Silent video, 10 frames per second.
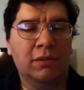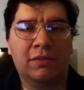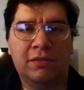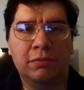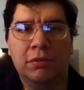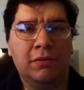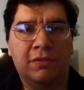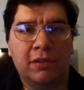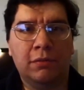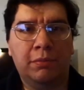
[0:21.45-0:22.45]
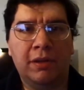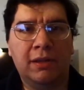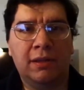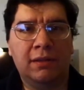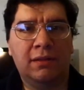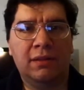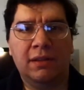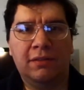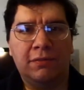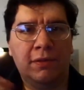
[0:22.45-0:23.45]
which would have celebrated
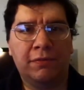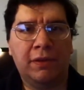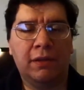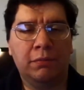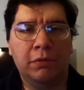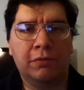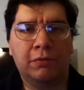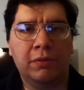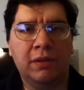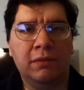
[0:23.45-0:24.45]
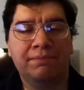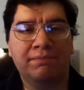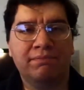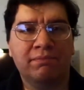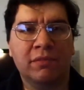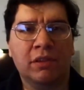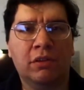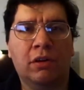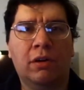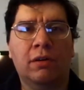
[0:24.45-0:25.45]
its fifth anniversary,
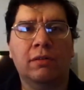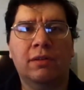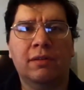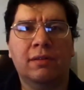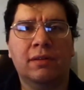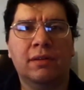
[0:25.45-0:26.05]
called